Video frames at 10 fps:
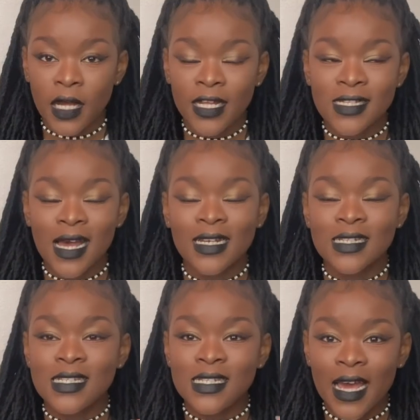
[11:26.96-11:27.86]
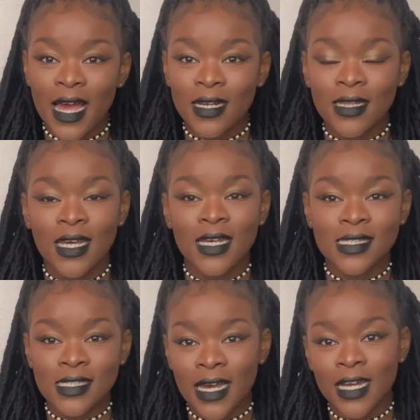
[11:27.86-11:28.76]
and to understand the
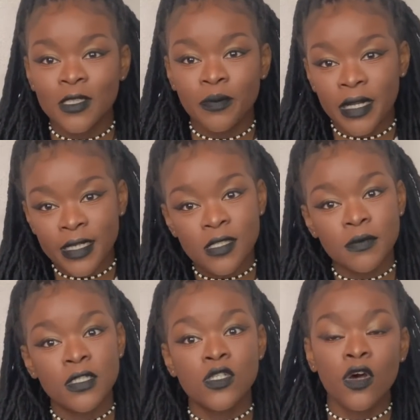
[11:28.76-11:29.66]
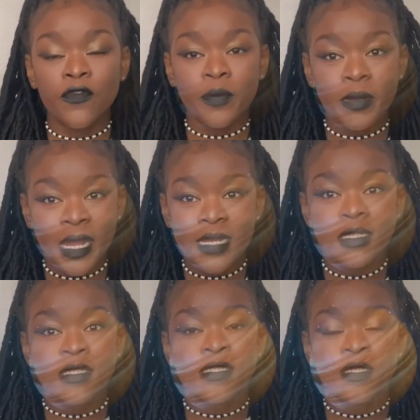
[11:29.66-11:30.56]
exact placement of the
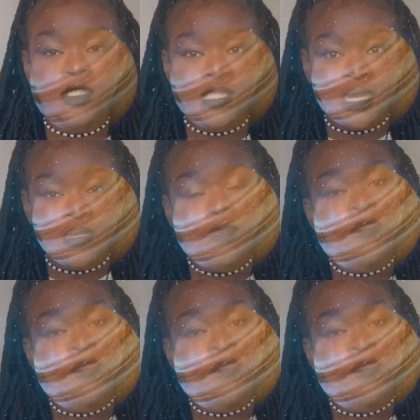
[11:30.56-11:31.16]
planets, the sun and the